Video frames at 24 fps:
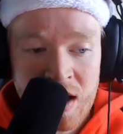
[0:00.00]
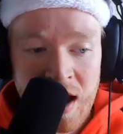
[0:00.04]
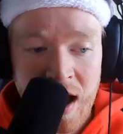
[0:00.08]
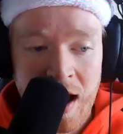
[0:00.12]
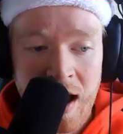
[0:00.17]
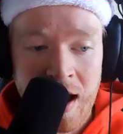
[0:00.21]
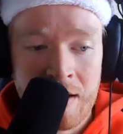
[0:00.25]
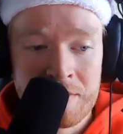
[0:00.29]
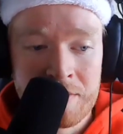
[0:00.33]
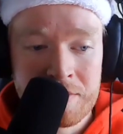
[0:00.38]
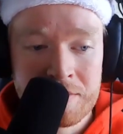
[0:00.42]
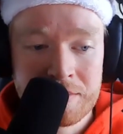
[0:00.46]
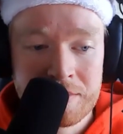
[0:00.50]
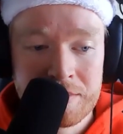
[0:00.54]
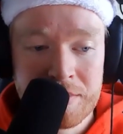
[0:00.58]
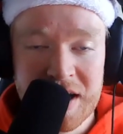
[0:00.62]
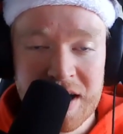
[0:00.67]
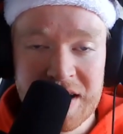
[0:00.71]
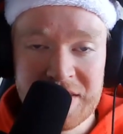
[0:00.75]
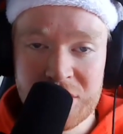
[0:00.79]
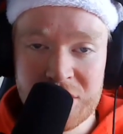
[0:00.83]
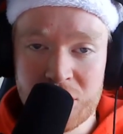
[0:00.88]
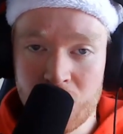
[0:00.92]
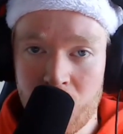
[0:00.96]

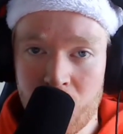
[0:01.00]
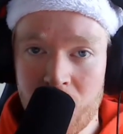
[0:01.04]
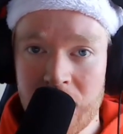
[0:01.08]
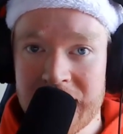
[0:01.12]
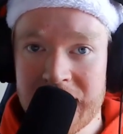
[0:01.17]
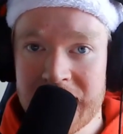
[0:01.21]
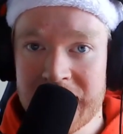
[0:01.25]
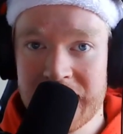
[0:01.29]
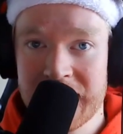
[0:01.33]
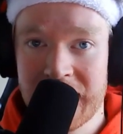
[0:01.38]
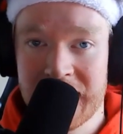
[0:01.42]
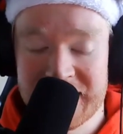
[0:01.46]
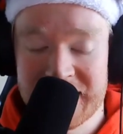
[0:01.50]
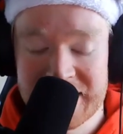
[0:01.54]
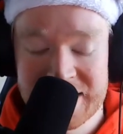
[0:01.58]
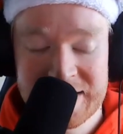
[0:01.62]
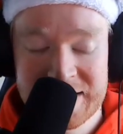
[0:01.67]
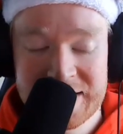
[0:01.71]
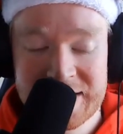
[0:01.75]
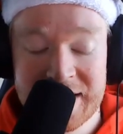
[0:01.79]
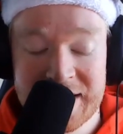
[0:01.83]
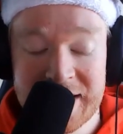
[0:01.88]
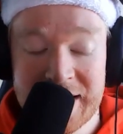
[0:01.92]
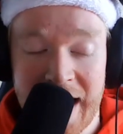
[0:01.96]
But if you want to
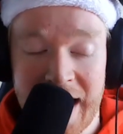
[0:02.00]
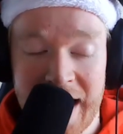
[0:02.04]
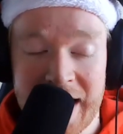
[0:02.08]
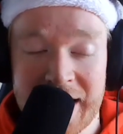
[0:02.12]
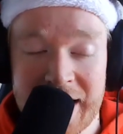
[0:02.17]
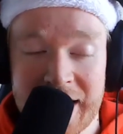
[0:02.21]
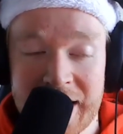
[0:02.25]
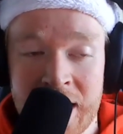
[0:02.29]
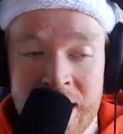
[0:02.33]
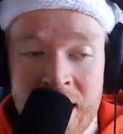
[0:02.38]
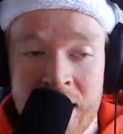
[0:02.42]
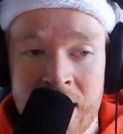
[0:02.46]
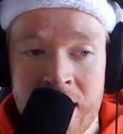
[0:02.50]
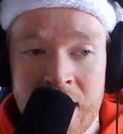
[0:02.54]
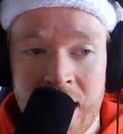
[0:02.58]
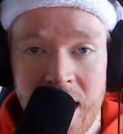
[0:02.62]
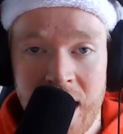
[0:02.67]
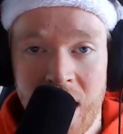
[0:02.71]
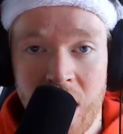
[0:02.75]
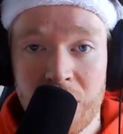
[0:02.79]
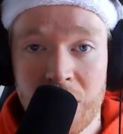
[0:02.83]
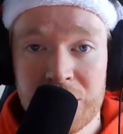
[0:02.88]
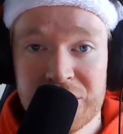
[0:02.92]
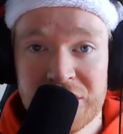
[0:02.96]
see a
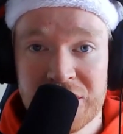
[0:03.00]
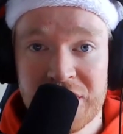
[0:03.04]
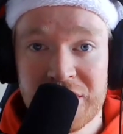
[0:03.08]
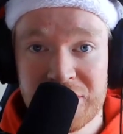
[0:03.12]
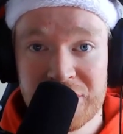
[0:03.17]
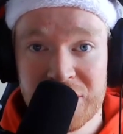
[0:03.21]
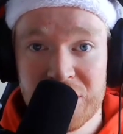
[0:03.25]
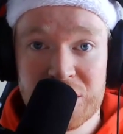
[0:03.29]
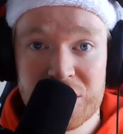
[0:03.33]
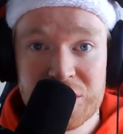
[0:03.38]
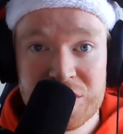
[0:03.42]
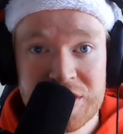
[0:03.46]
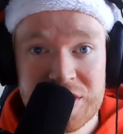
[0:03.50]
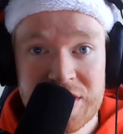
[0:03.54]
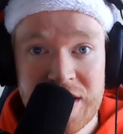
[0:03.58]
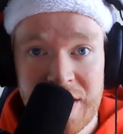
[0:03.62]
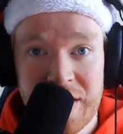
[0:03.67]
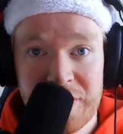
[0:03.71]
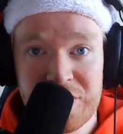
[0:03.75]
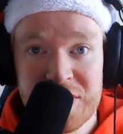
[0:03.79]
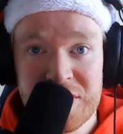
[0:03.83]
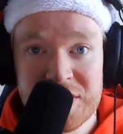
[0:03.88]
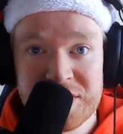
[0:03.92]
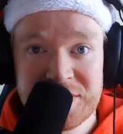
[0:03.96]
alternate version
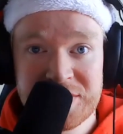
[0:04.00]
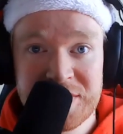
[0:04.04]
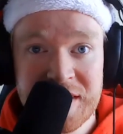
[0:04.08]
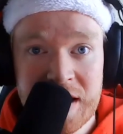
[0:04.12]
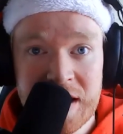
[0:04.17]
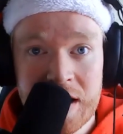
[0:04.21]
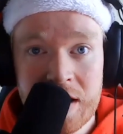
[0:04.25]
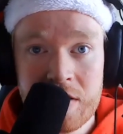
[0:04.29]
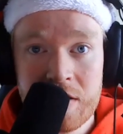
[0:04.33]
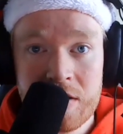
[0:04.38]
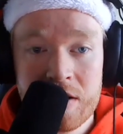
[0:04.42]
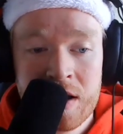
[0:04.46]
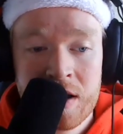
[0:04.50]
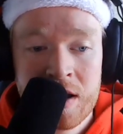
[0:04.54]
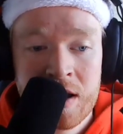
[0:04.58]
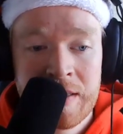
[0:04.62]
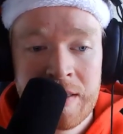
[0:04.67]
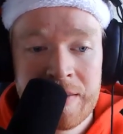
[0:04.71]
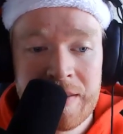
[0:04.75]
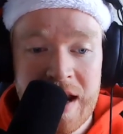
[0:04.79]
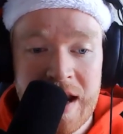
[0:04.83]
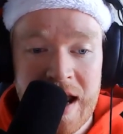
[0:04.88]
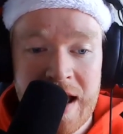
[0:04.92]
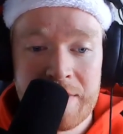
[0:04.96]
of this video
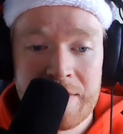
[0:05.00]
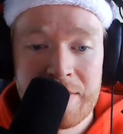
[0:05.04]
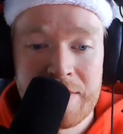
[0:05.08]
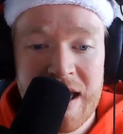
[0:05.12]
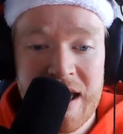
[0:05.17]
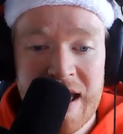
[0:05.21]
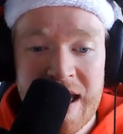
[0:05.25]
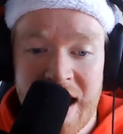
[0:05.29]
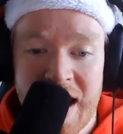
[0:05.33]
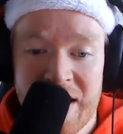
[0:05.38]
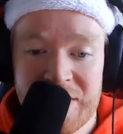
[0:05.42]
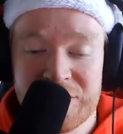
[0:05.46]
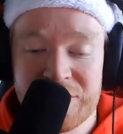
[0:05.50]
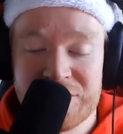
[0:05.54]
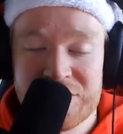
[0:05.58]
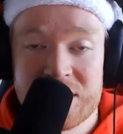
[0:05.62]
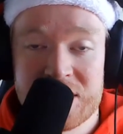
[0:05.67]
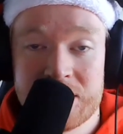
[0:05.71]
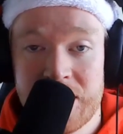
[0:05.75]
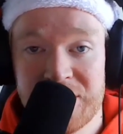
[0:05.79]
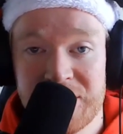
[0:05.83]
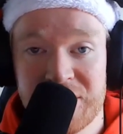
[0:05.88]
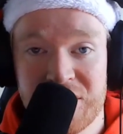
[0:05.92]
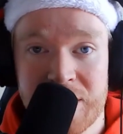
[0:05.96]
that may have
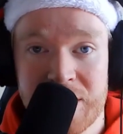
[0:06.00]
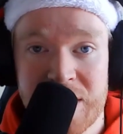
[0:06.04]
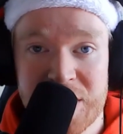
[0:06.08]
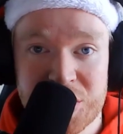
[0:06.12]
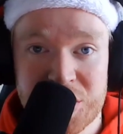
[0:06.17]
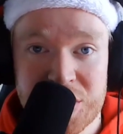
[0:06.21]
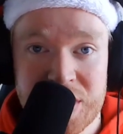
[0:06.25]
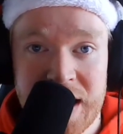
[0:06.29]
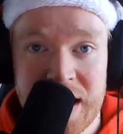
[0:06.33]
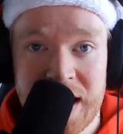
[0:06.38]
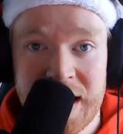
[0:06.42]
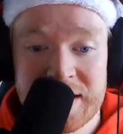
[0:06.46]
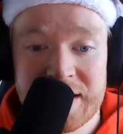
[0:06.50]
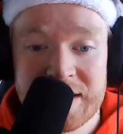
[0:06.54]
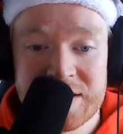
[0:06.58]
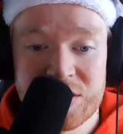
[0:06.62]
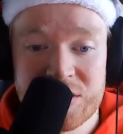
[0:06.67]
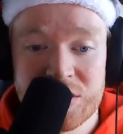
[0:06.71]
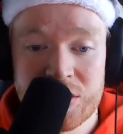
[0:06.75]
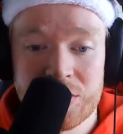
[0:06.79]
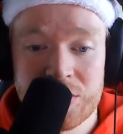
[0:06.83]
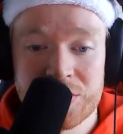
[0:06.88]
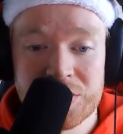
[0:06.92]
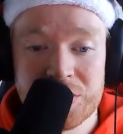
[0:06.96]
some information in
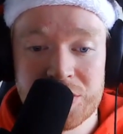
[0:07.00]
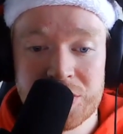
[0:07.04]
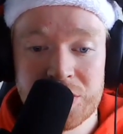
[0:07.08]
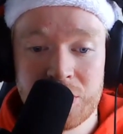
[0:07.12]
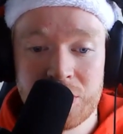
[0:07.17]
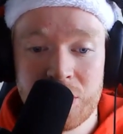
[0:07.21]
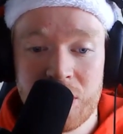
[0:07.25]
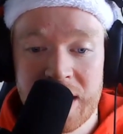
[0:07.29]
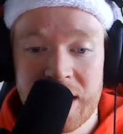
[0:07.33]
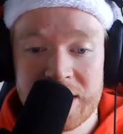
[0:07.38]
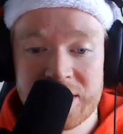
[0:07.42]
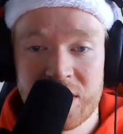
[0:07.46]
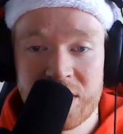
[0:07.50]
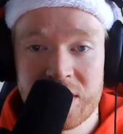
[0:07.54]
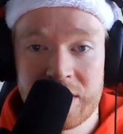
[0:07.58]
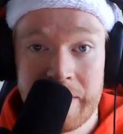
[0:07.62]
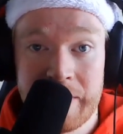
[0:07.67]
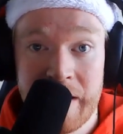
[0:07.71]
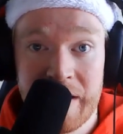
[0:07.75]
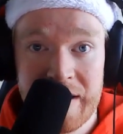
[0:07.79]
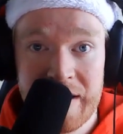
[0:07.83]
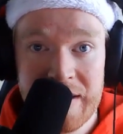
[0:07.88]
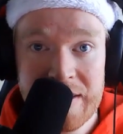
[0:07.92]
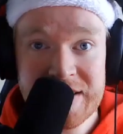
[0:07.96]
additional to what I talk
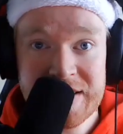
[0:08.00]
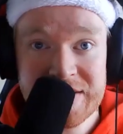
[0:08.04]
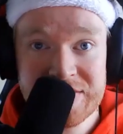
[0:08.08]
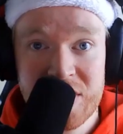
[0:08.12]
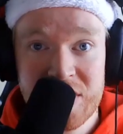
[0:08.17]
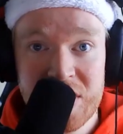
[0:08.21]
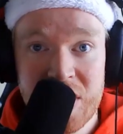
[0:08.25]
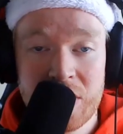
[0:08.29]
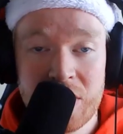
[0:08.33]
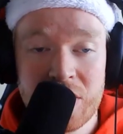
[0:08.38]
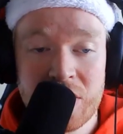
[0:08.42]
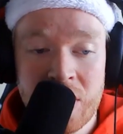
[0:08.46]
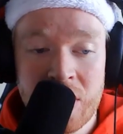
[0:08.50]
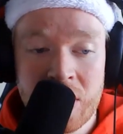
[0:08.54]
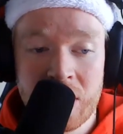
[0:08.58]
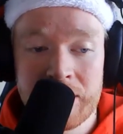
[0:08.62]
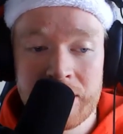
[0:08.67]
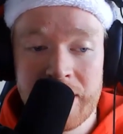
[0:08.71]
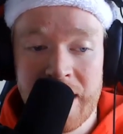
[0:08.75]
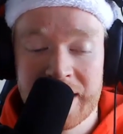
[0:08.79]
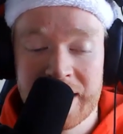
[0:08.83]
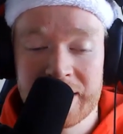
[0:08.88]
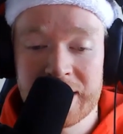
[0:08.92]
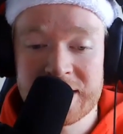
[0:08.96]
about in this video, you can go
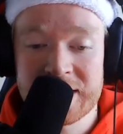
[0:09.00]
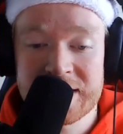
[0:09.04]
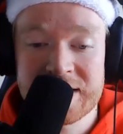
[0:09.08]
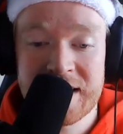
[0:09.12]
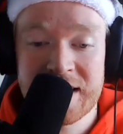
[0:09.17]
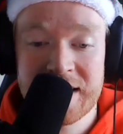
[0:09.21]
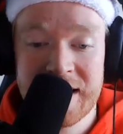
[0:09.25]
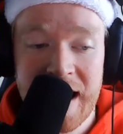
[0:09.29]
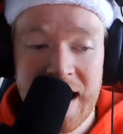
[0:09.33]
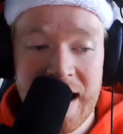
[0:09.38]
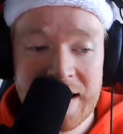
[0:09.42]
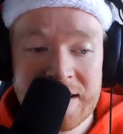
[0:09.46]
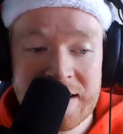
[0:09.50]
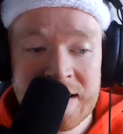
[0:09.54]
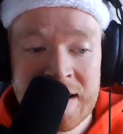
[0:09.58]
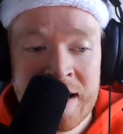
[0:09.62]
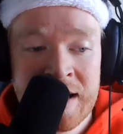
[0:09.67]
back and listen to that.